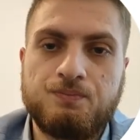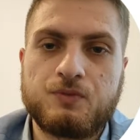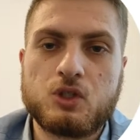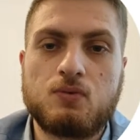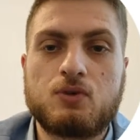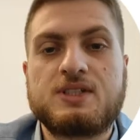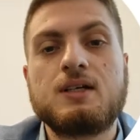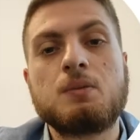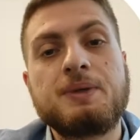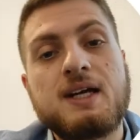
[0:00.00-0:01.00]
So for
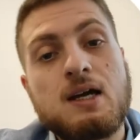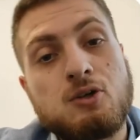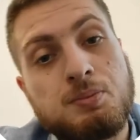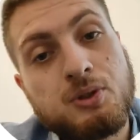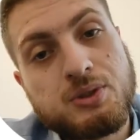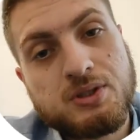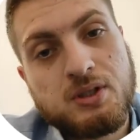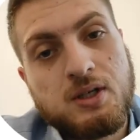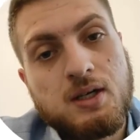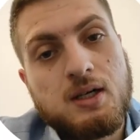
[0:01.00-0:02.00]
single peak attributes,
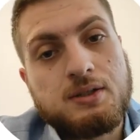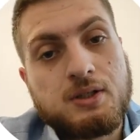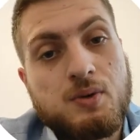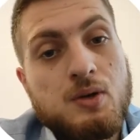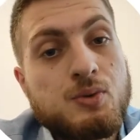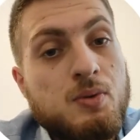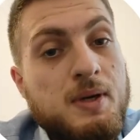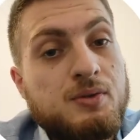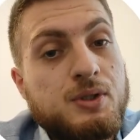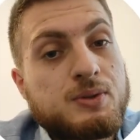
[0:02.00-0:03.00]
the ground truth
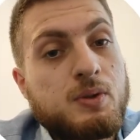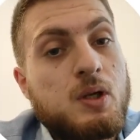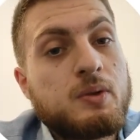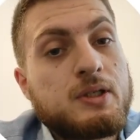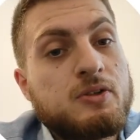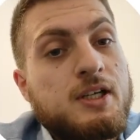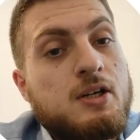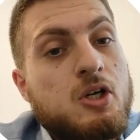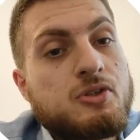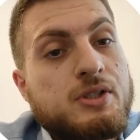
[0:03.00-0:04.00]
matrix would only contain
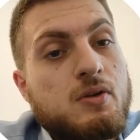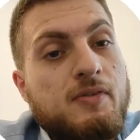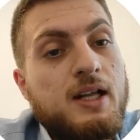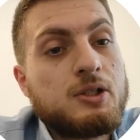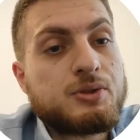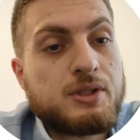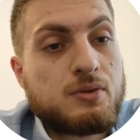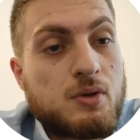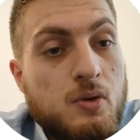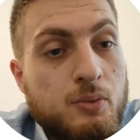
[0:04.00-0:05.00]
non-zero values in the
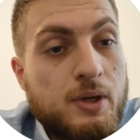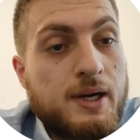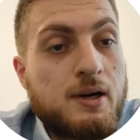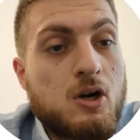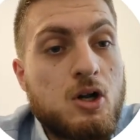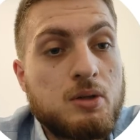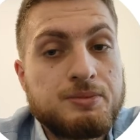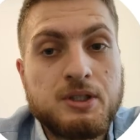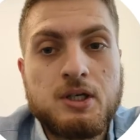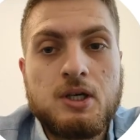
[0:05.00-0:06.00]
row and column